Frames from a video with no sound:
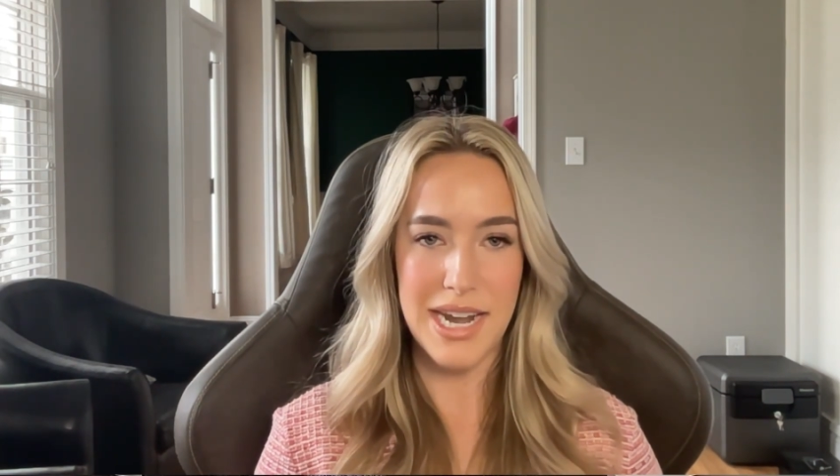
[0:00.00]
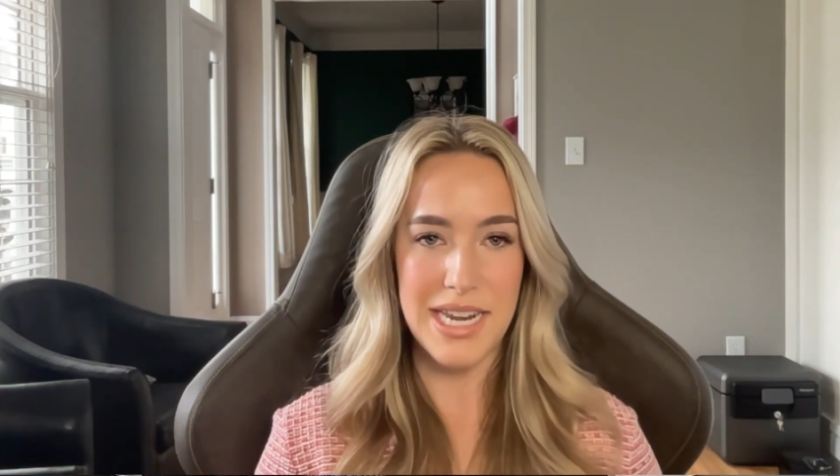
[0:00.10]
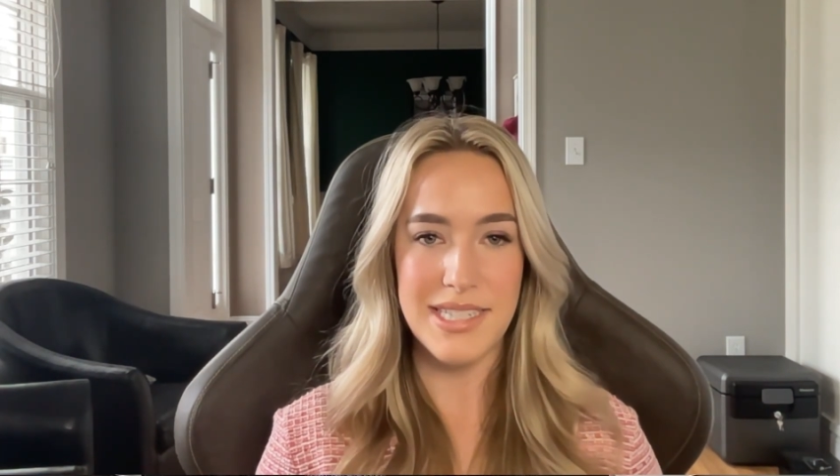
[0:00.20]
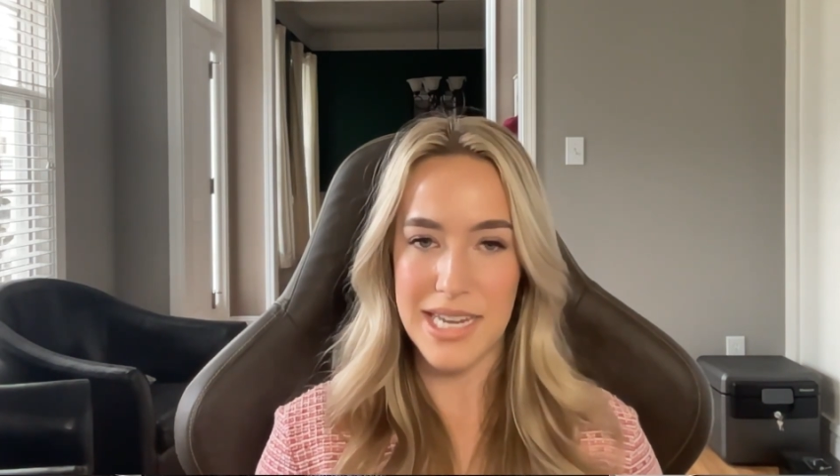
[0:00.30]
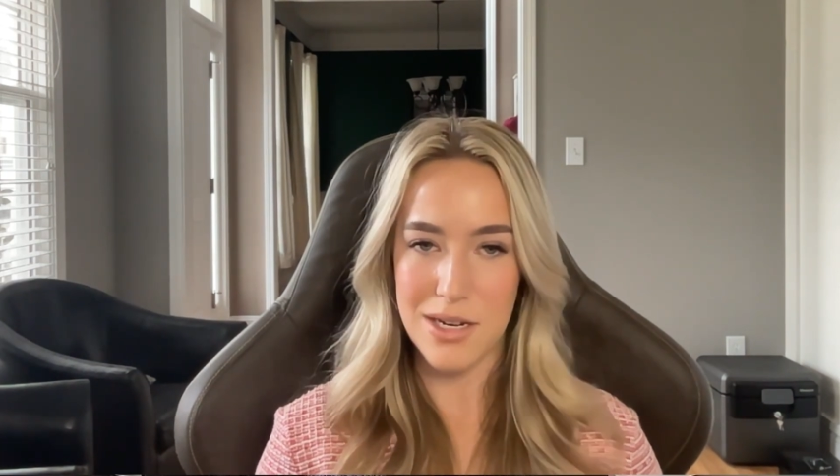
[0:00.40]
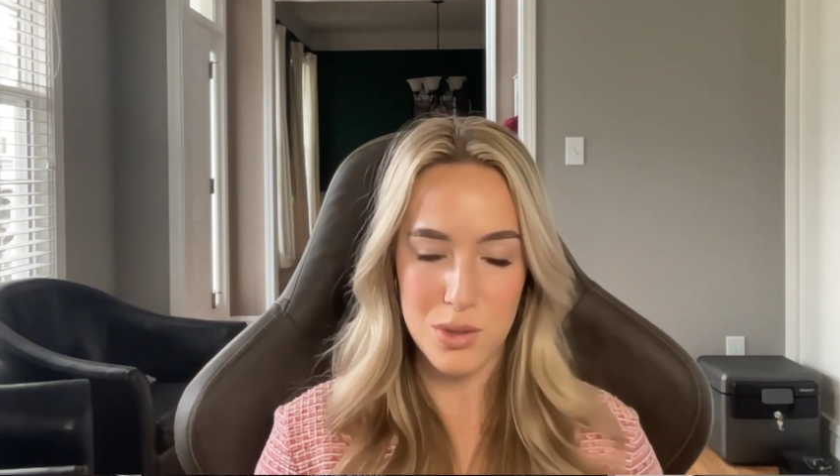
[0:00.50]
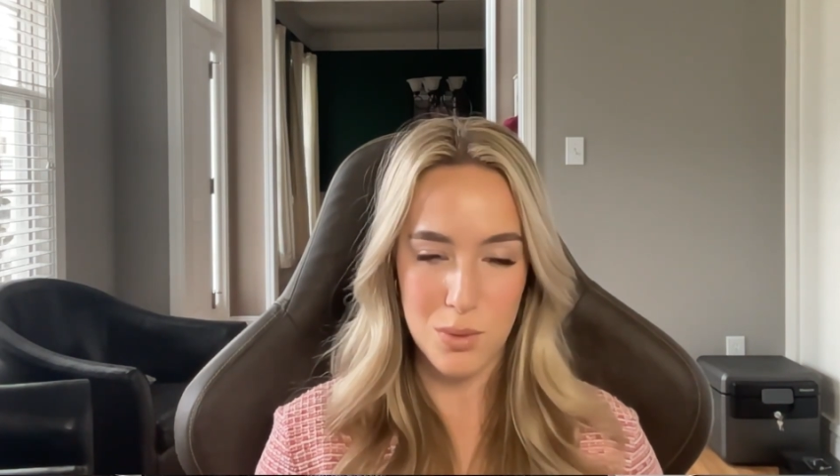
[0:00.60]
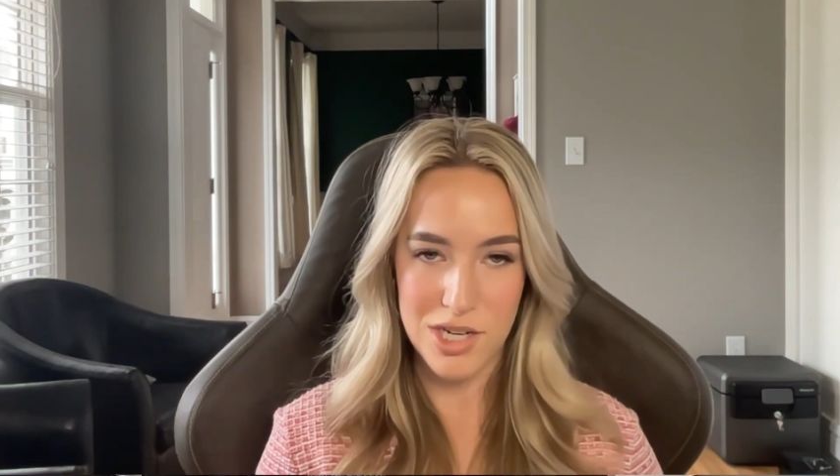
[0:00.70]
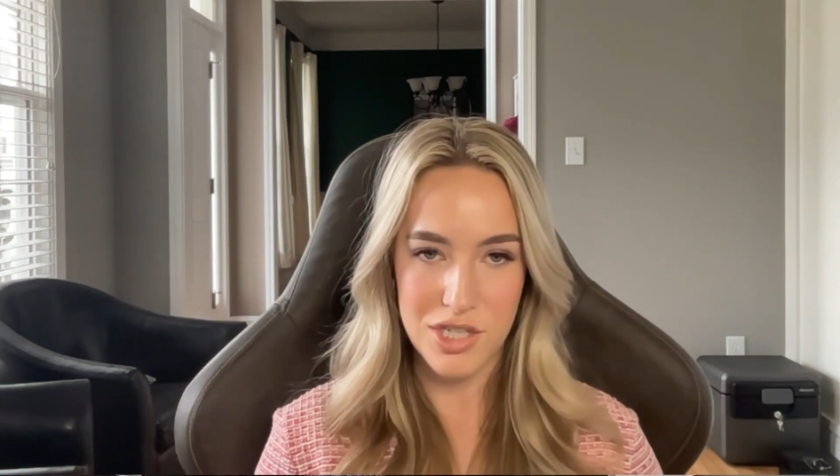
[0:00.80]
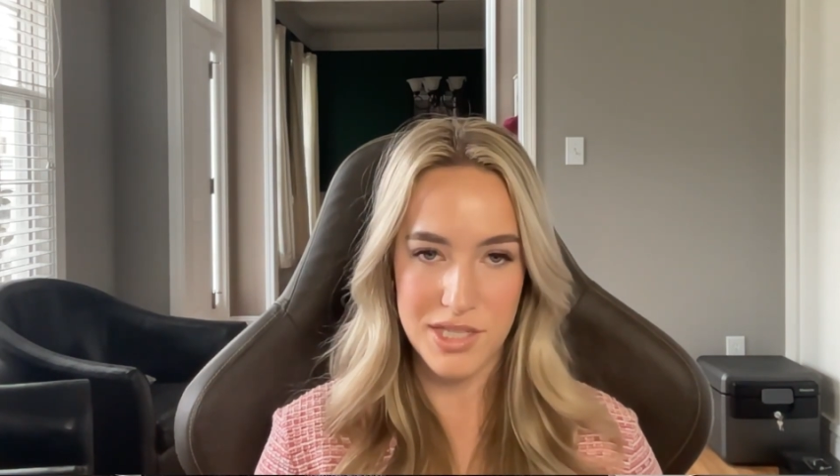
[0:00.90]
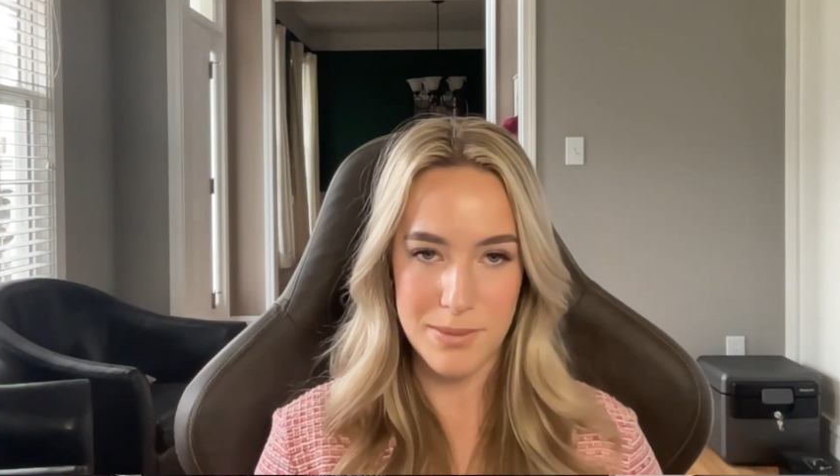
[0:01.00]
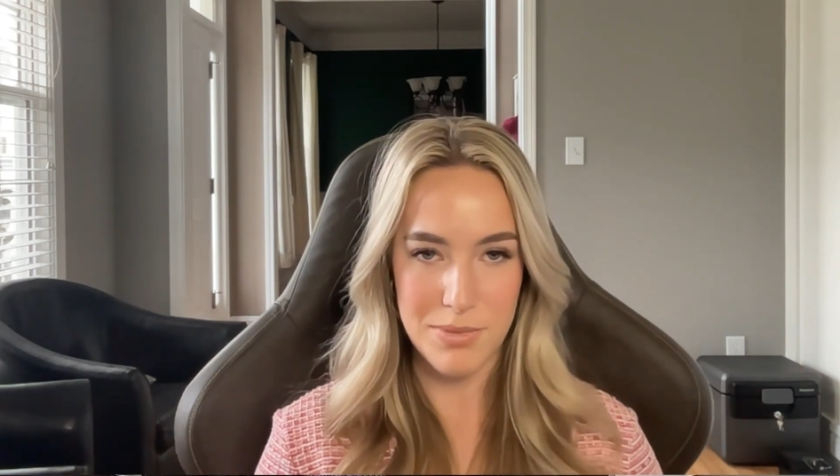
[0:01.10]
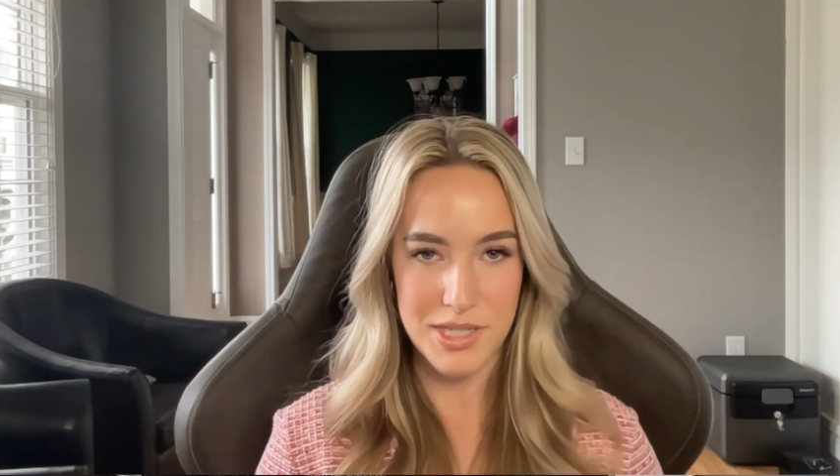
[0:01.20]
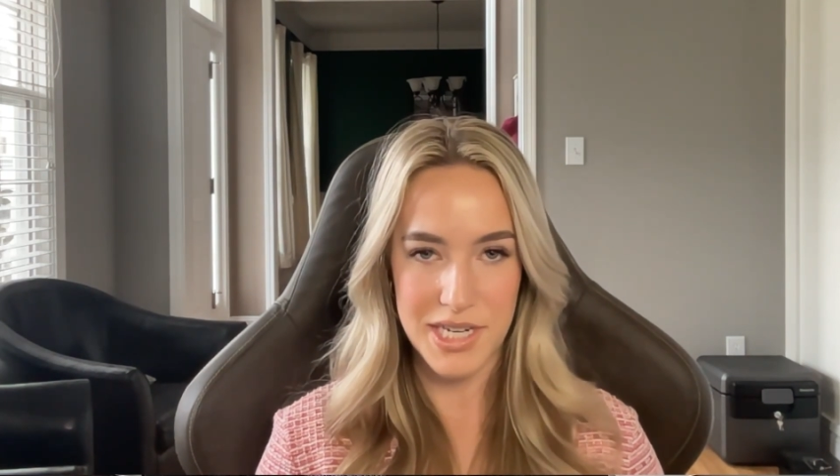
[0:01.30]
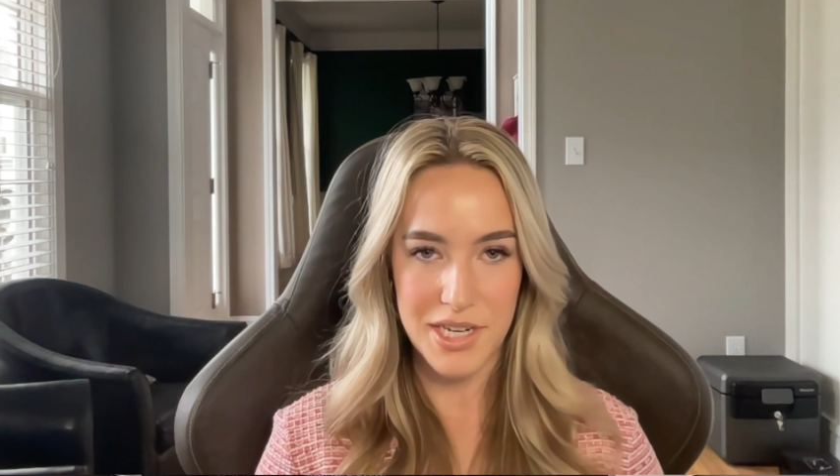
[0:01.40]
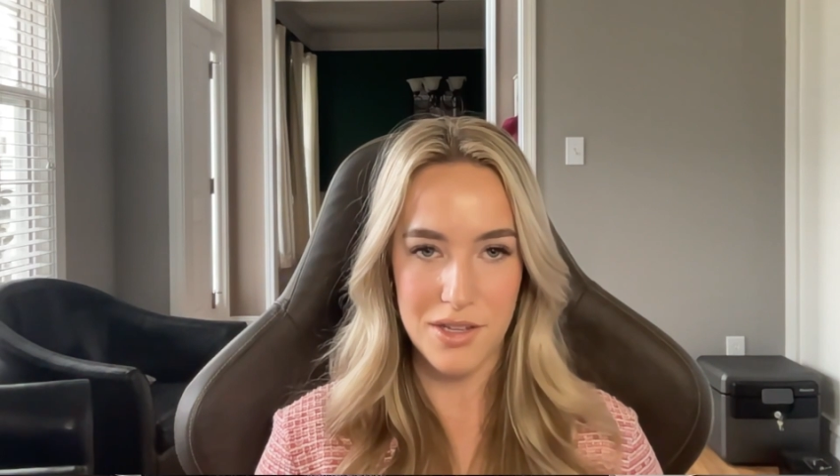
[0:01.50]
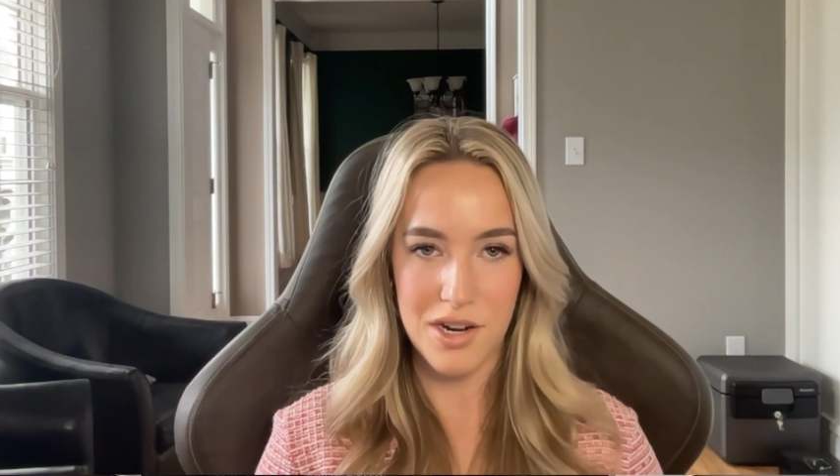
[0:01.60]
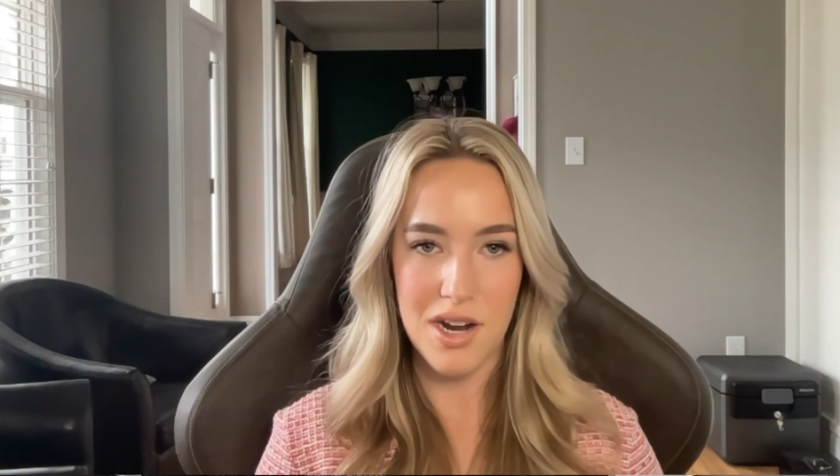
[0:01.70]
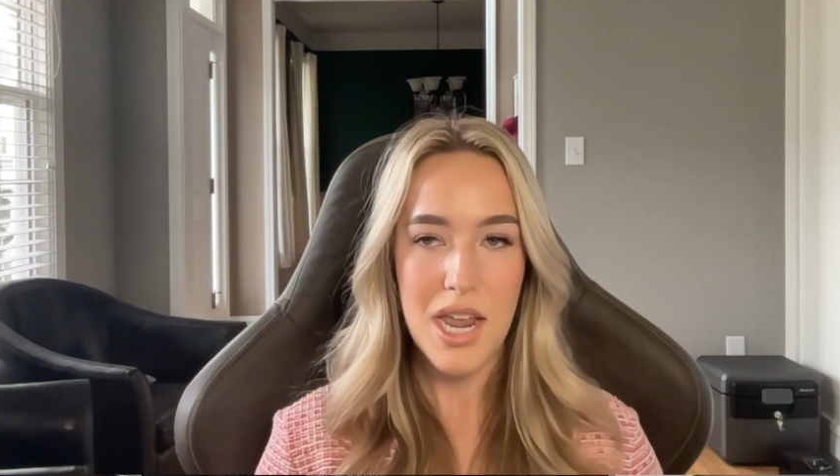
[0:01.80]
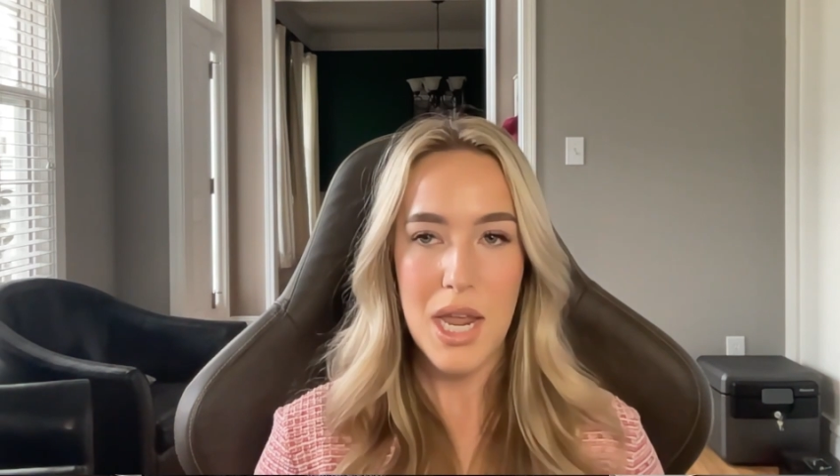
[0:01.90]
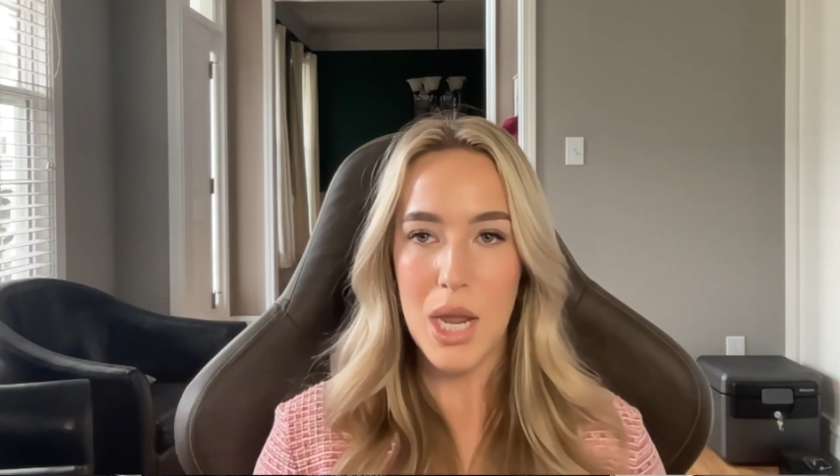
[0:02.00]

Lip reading: any sales questions in particular,